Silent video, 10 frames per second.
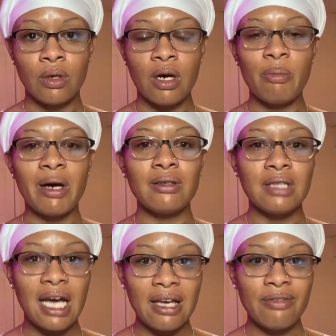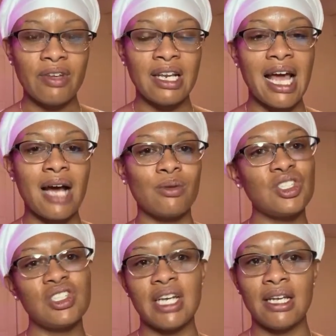about life and how it's
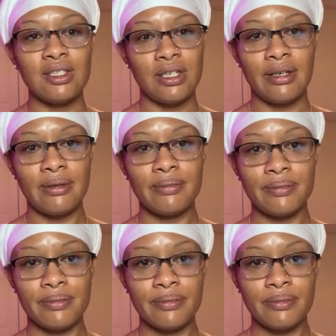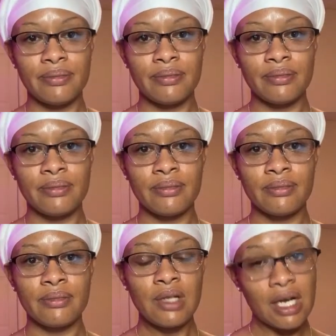changing.
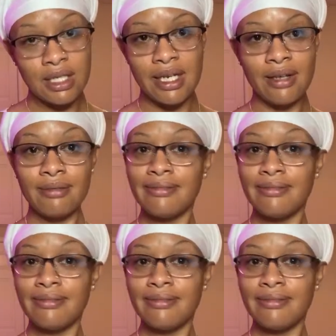Ashe,